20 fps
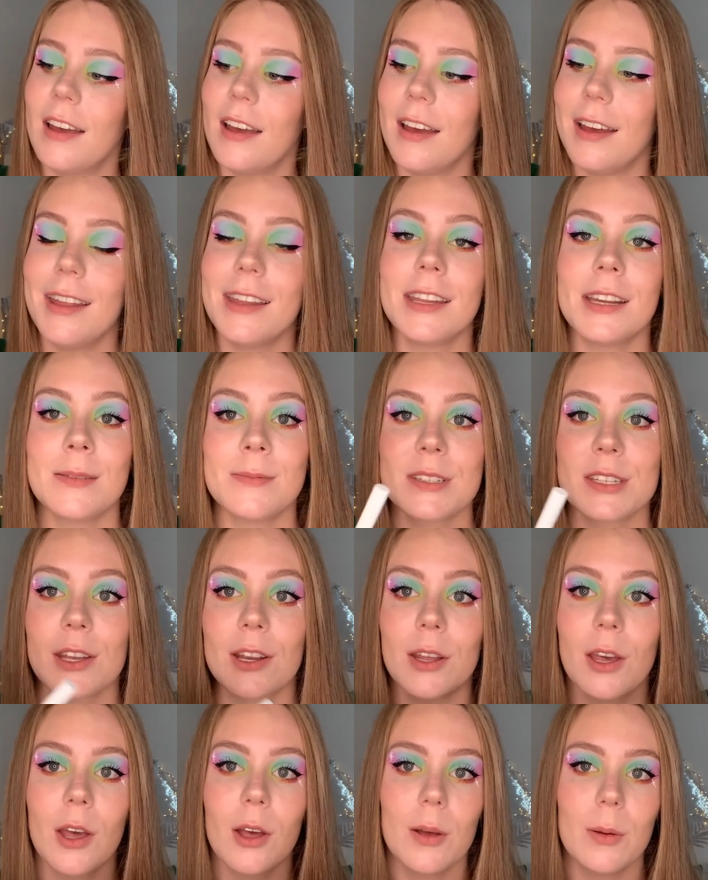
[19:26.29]
And then I'm just
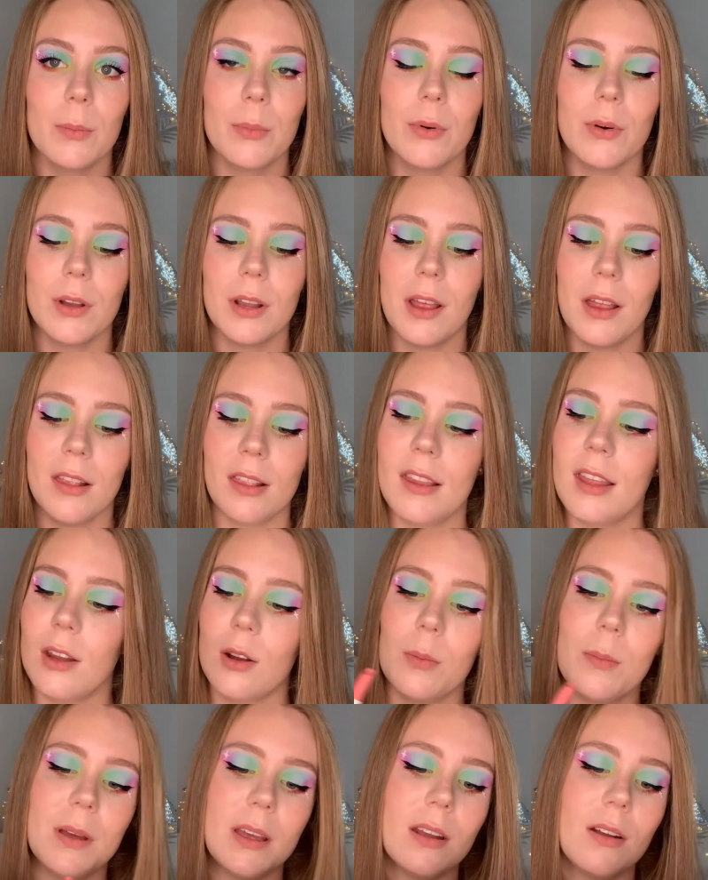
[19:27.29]
gonna go put a little
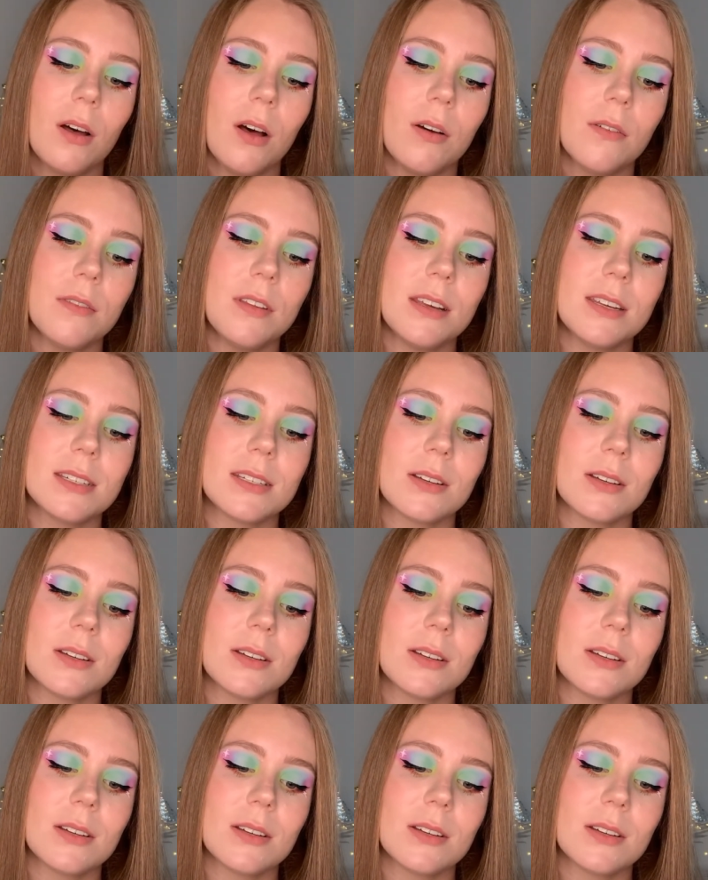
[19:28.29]
bit of this